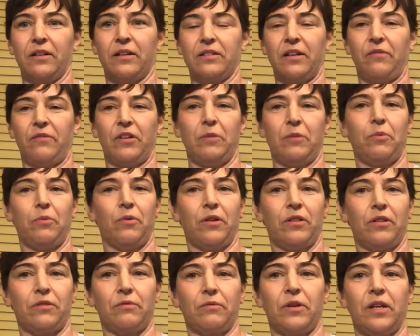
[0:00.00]
a
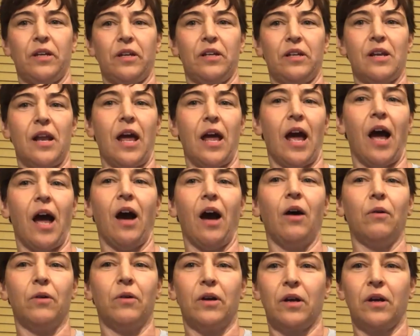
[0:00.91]
70.3
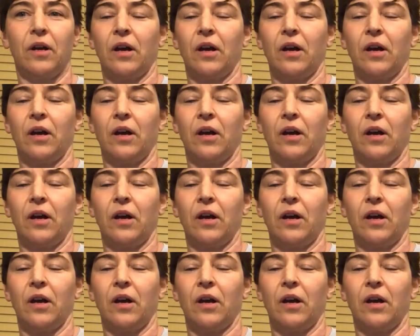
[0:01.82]
now.